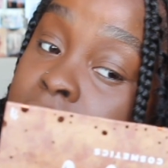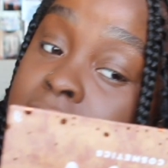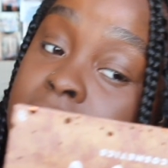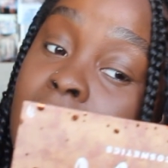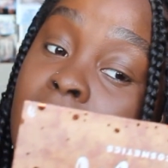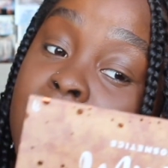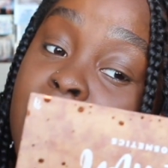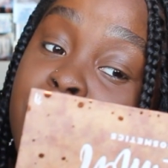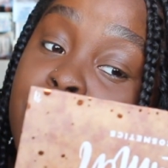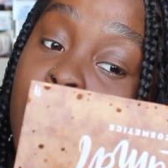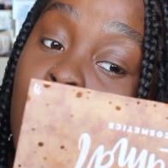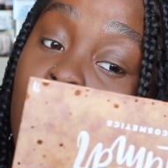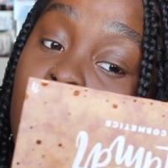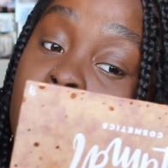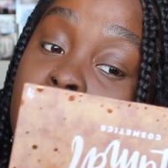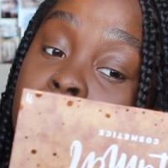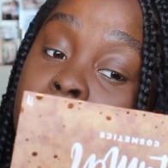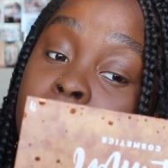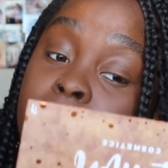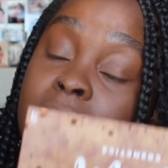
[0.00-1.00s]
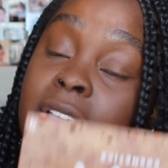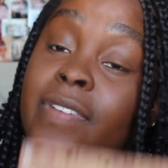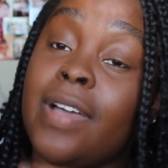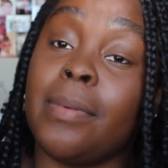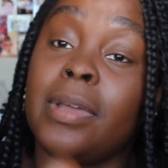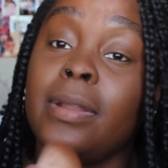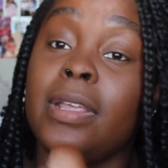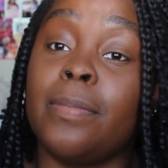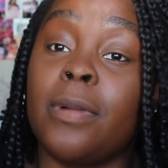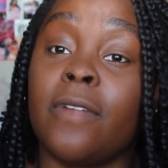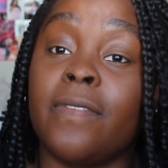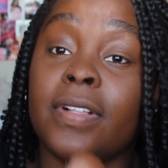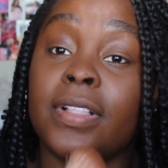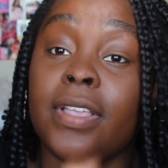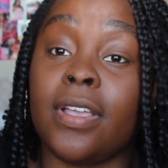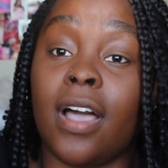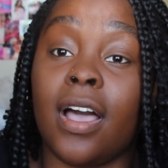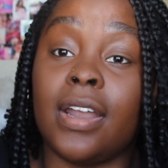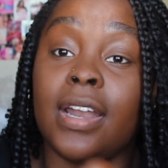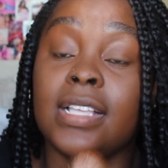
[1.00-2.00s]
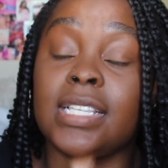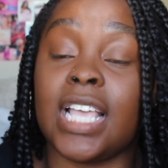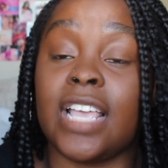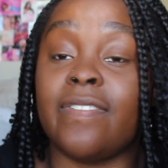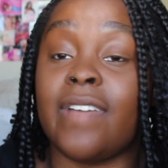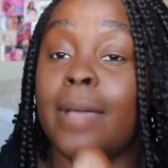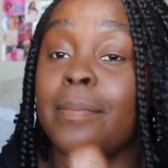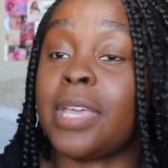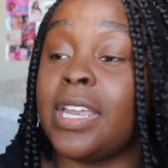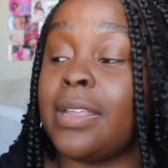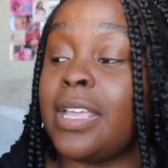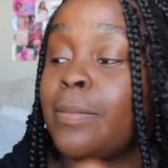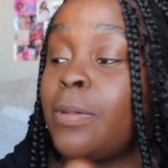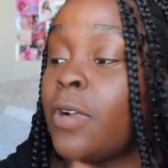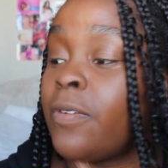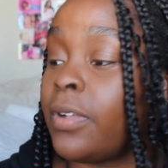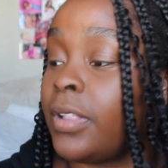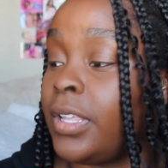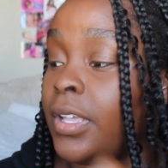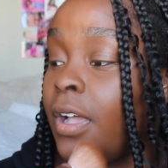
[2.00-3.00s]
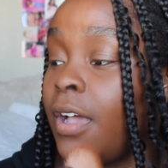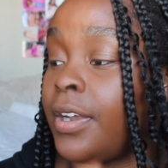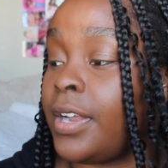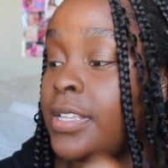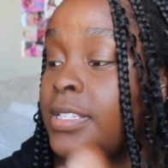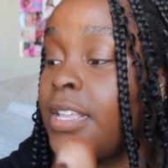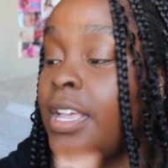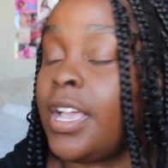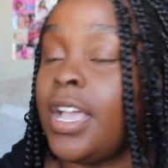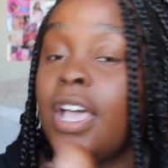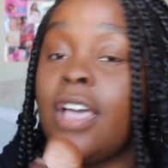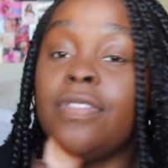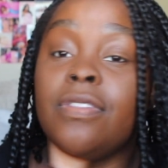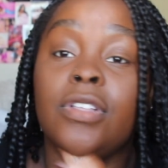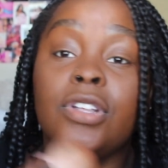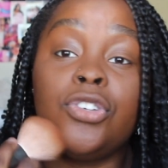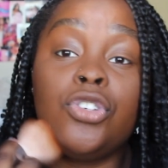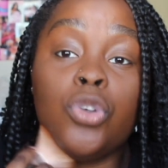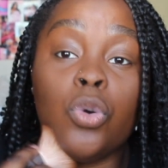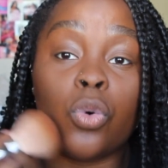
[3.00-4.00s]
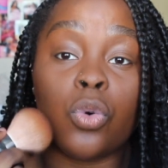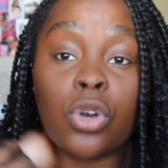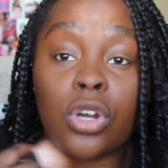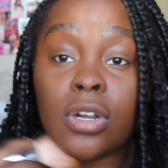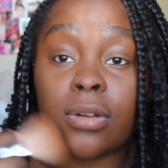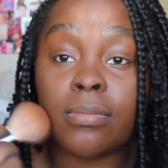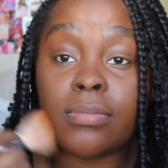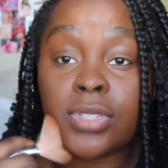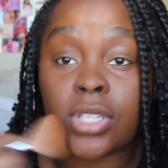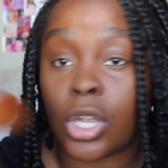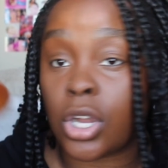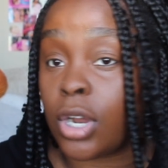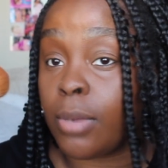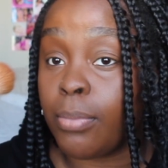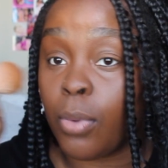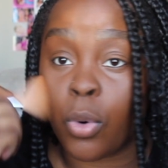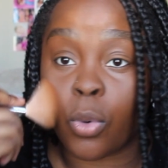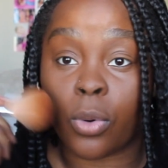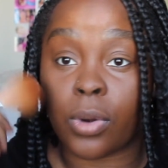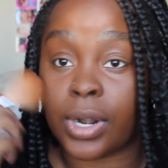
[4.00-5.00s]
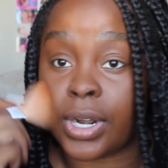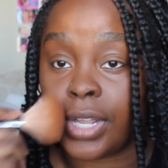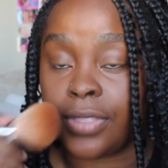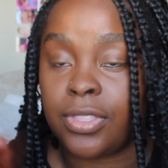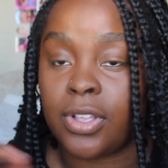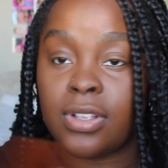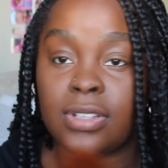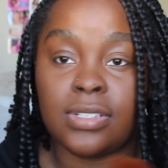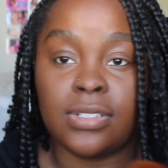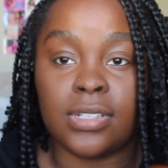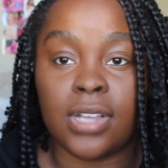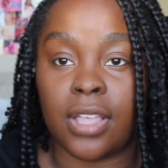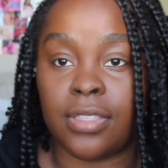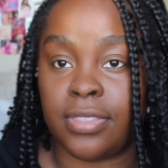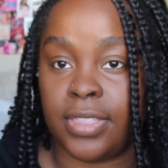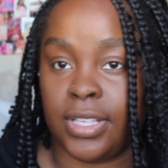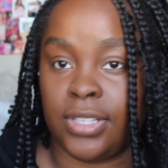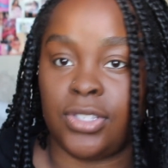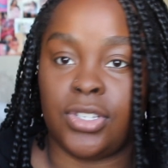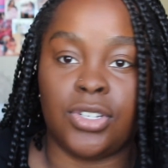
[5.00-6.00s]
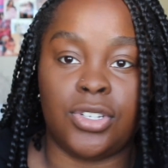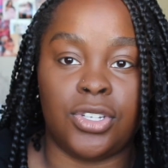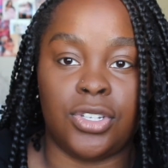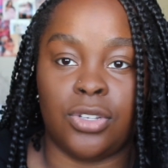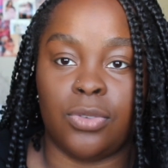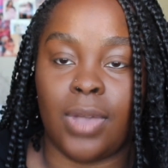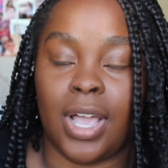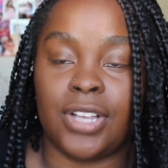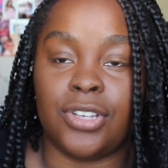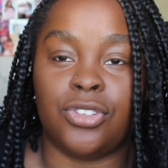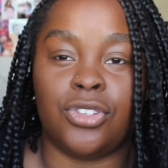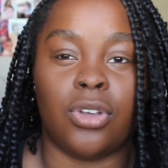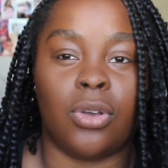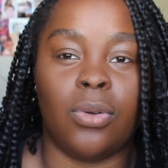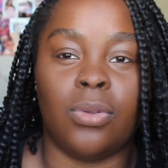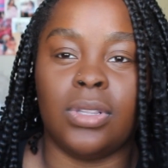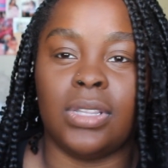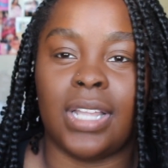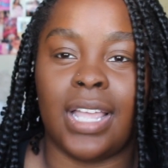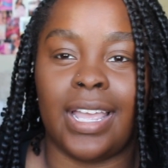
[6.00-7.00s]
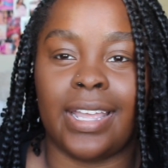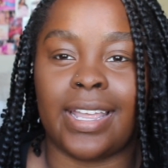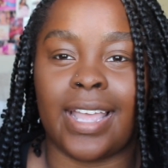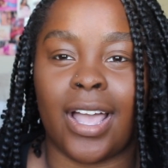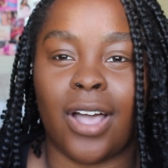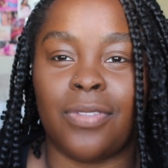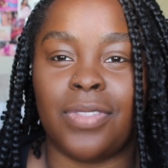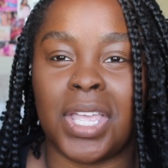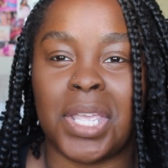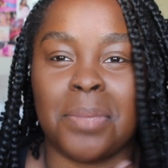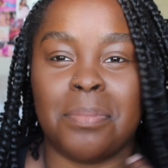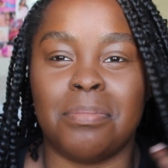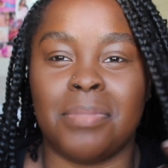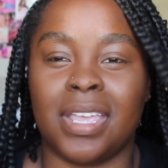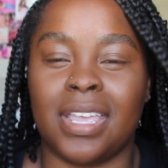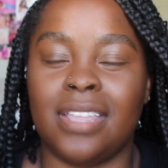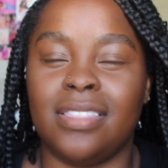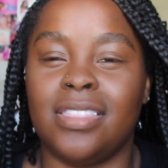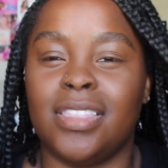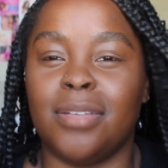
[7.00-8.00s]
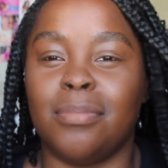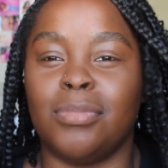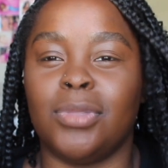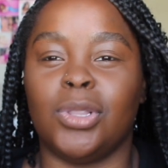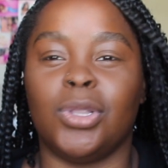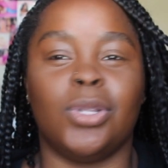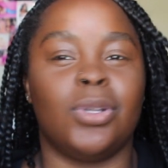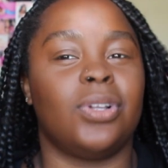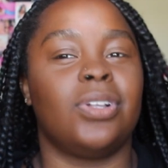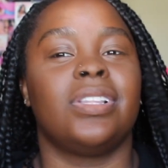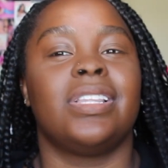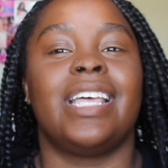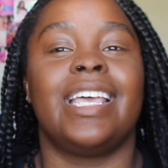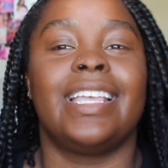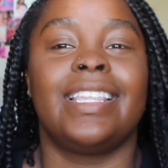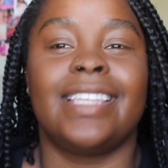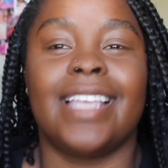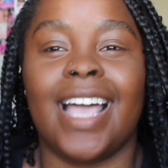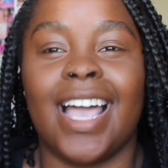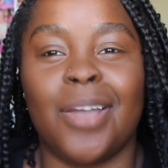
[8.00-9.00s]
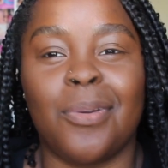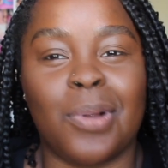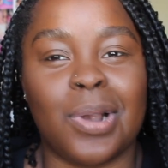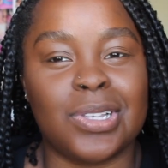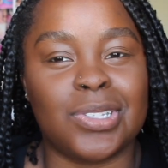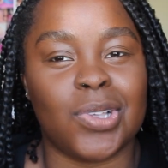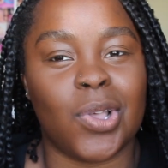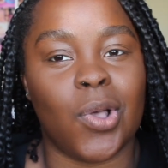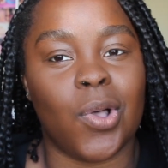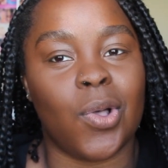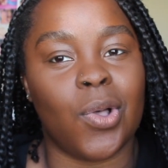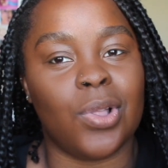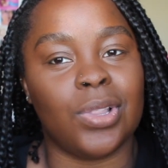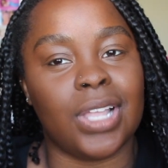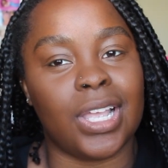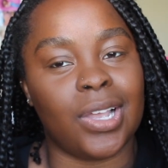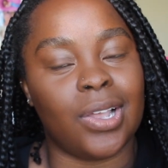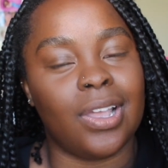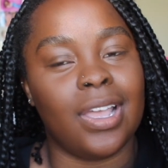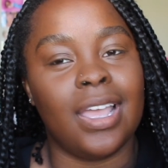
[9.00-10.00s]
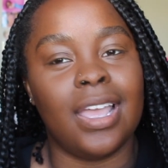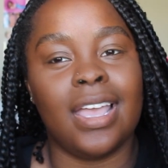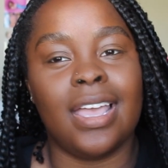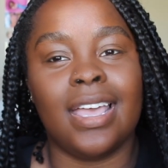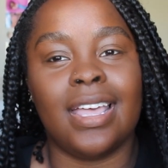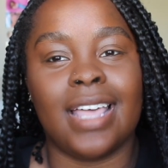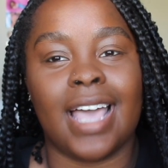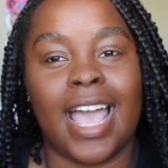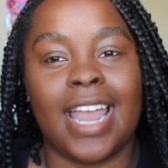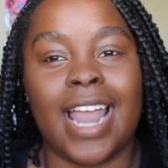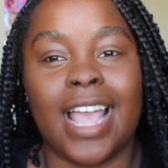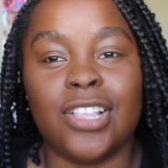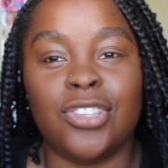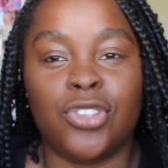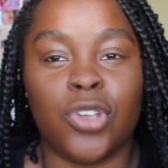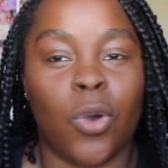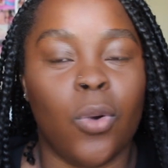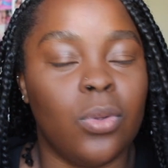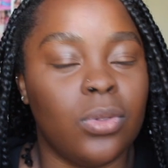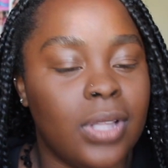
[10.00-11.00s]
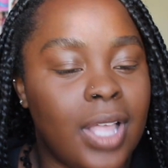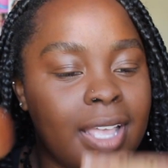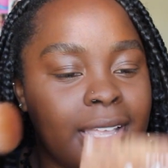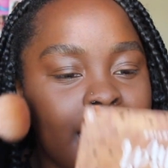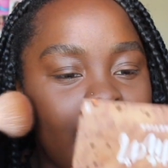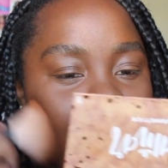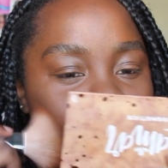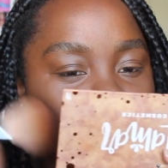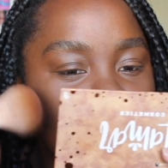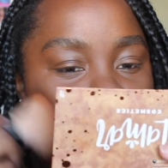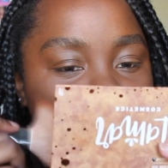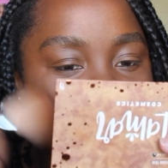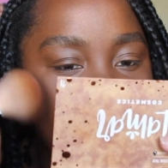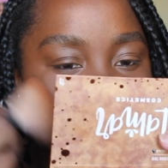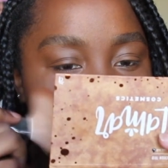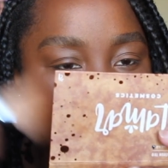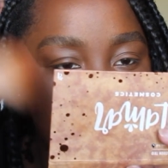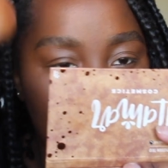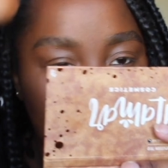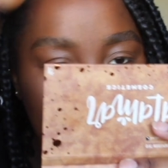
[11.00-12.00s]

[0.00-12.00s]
is kind of boring. If I'm gonna be perfectly honest, the dorms are boring. There's nothing to do. I don't like how they made them look like that, where it's all like, and I don't like how you can't